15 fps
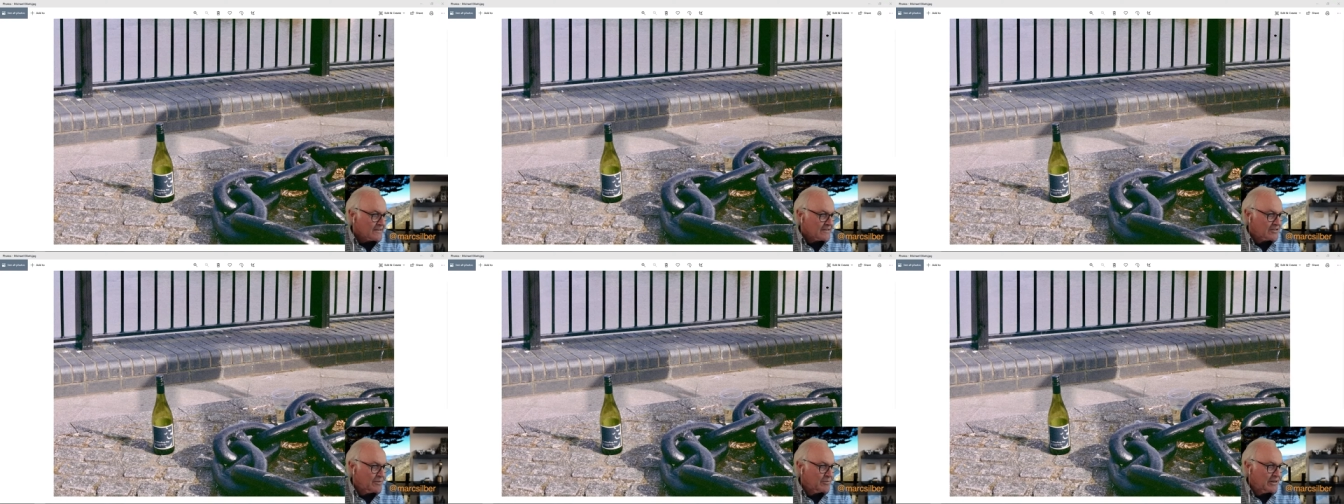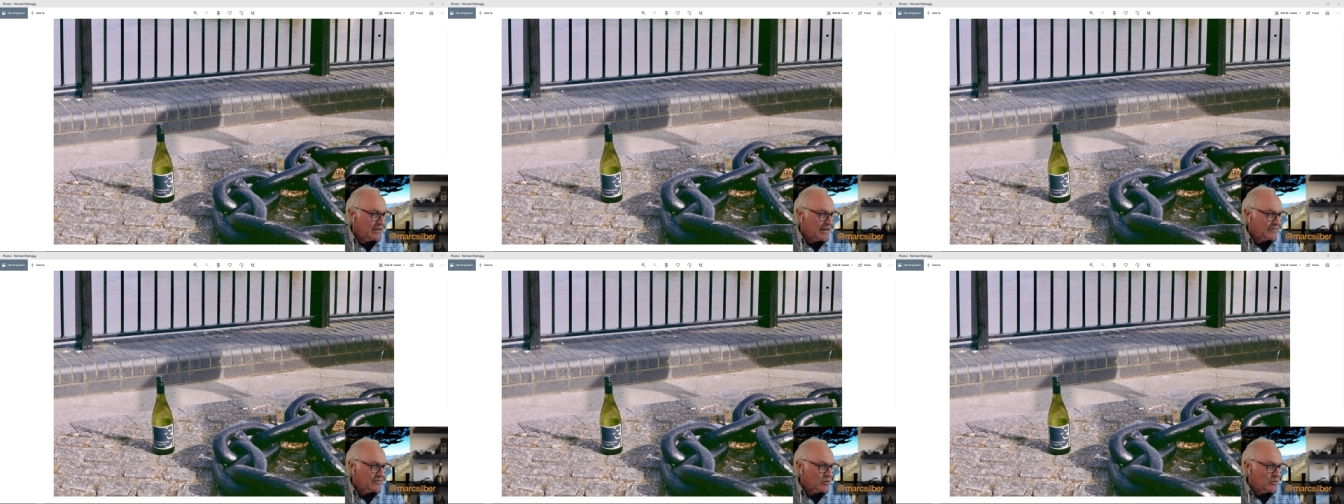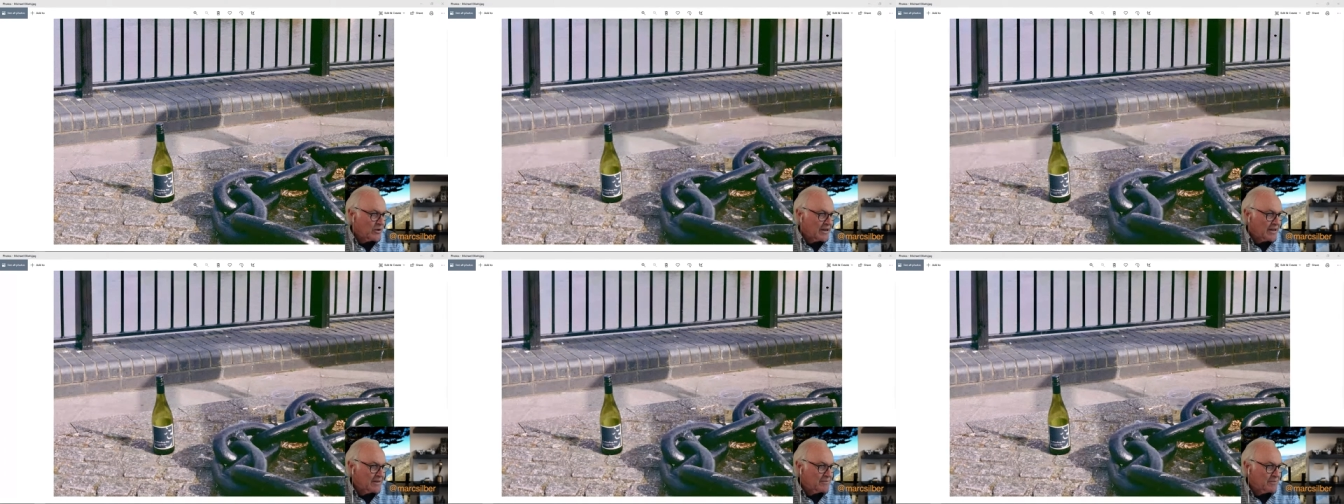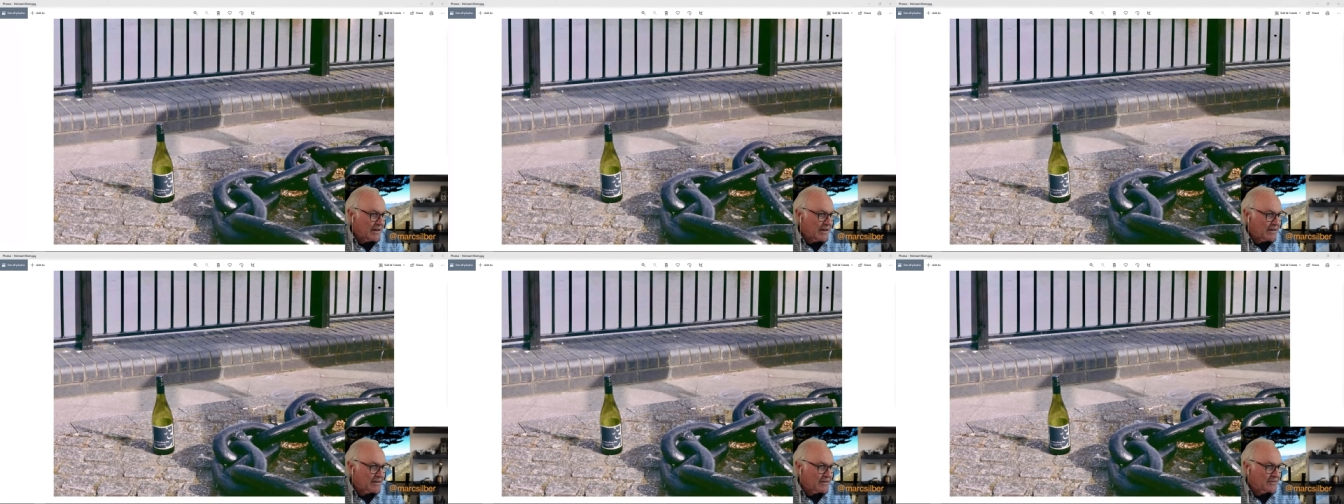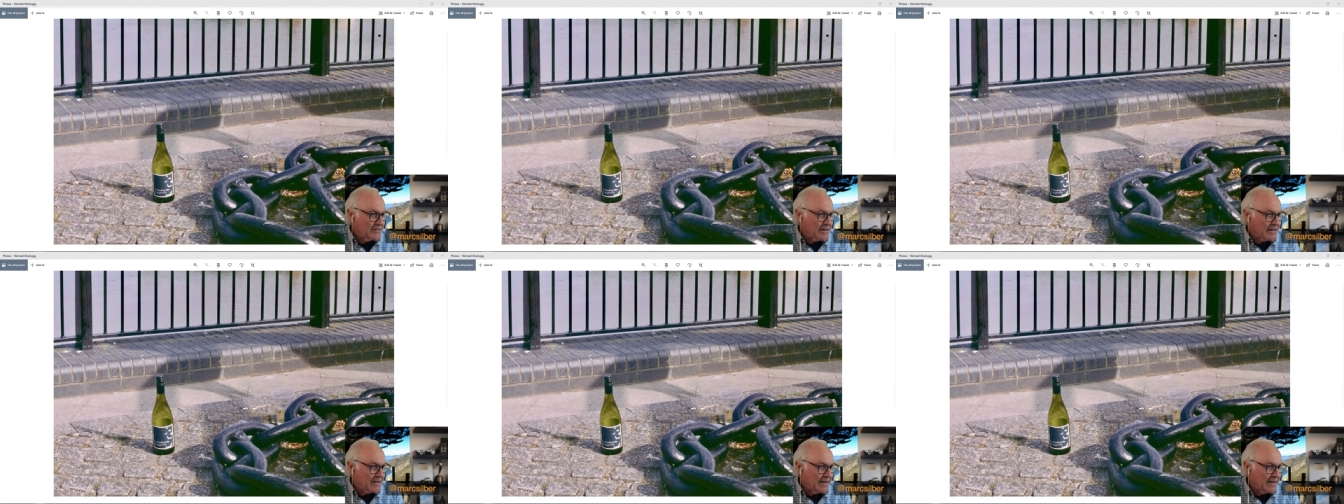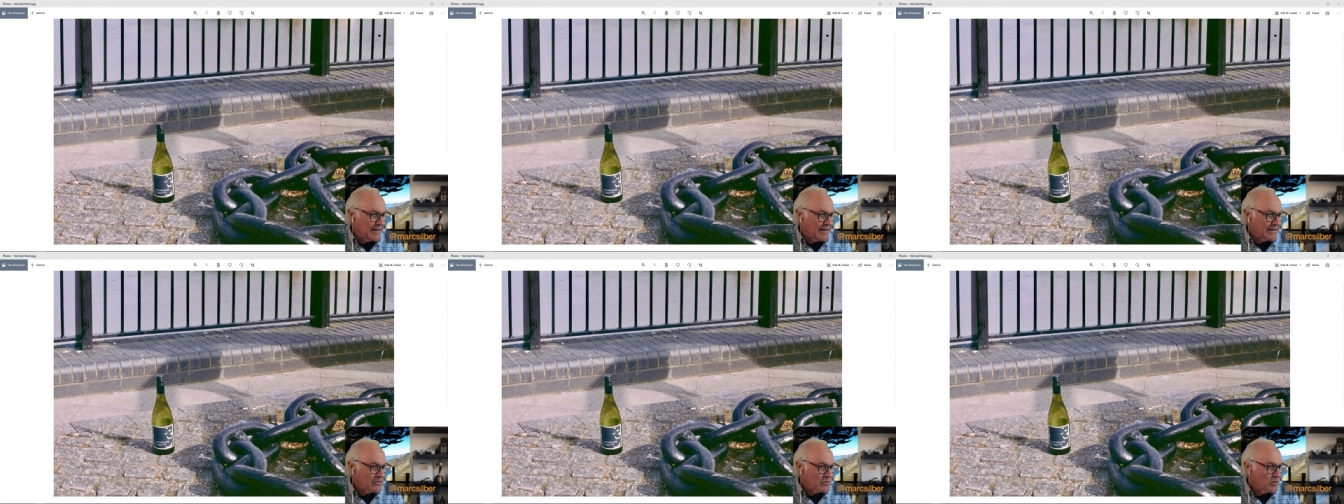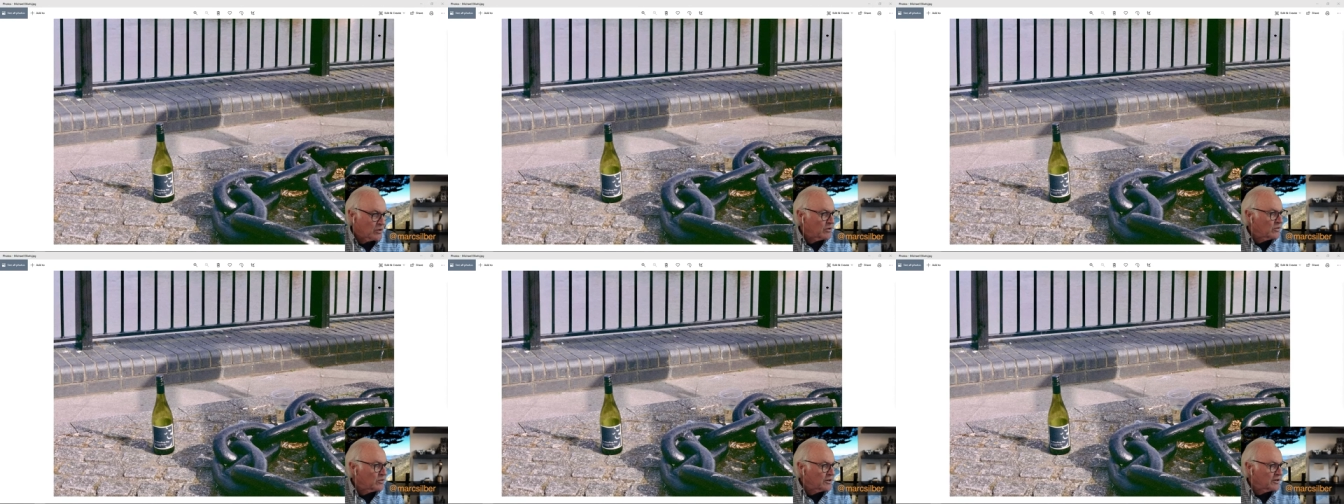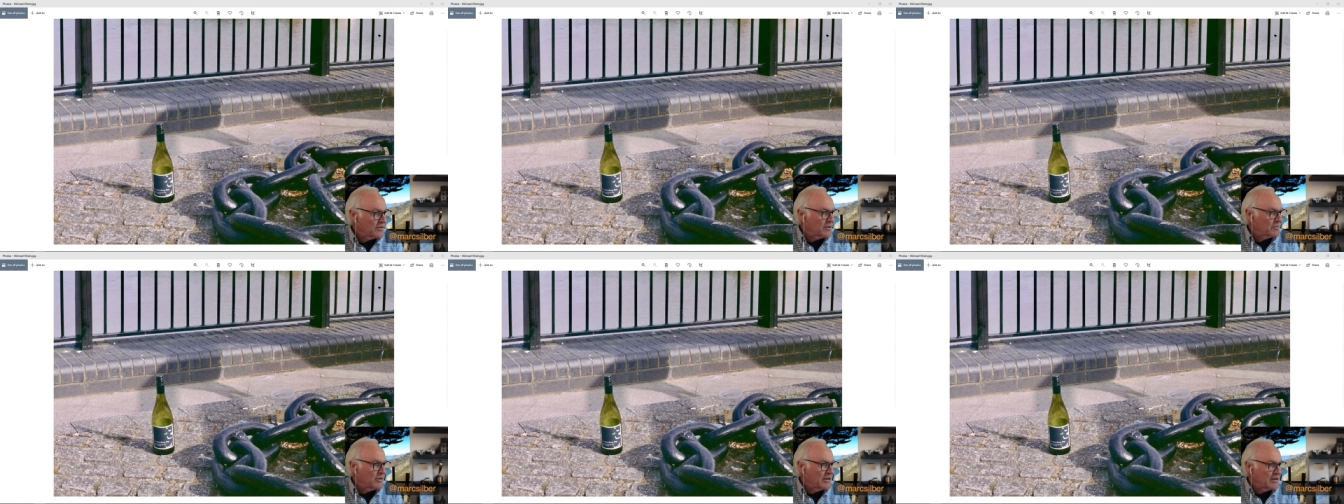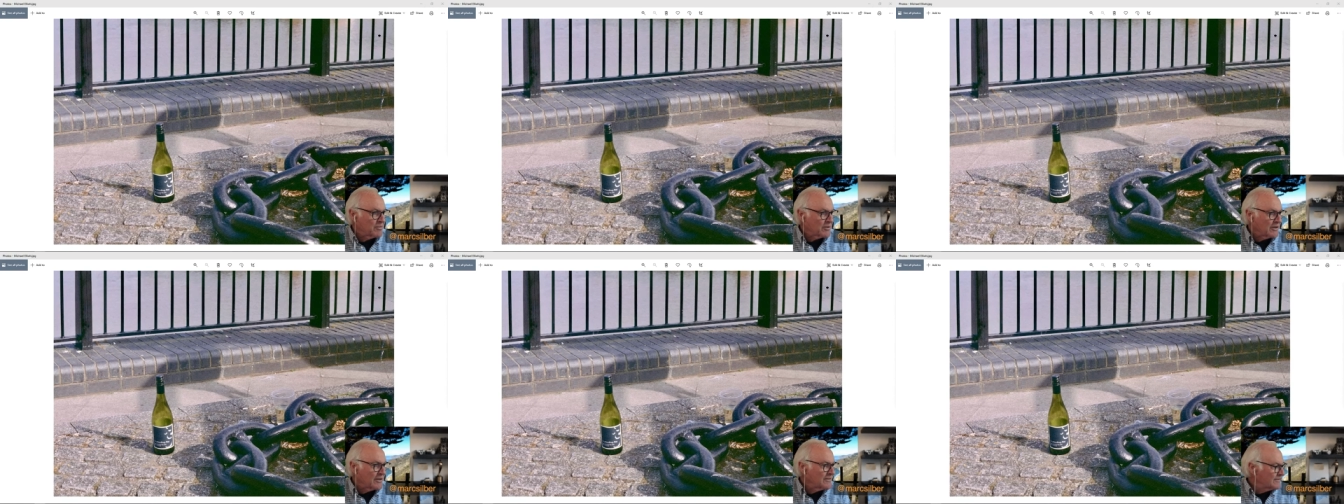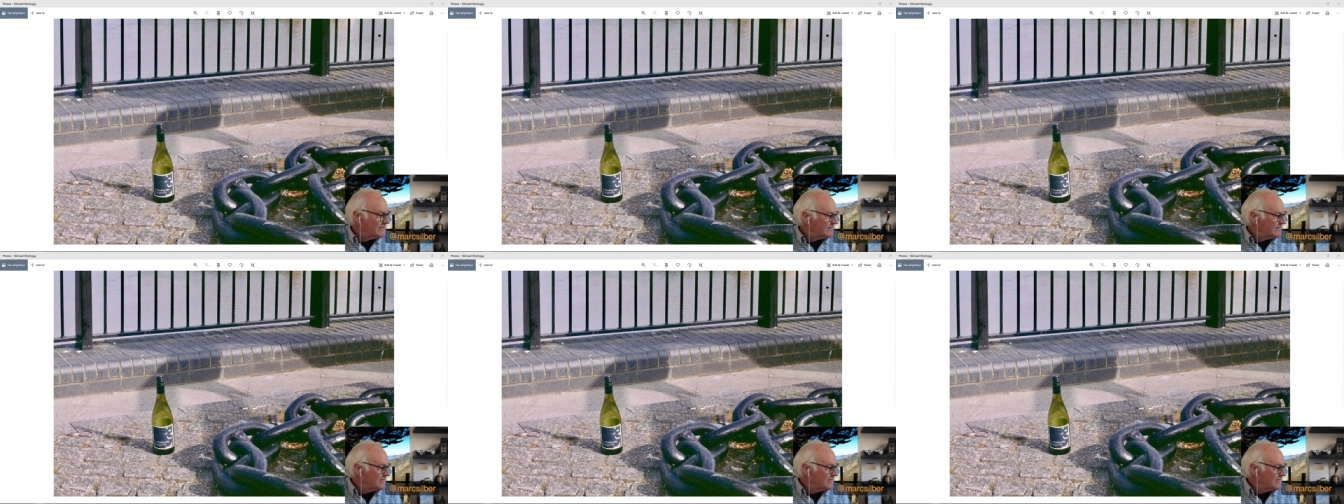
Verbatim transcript: Somebody left a wine bottle and a glass. Where, where are the people?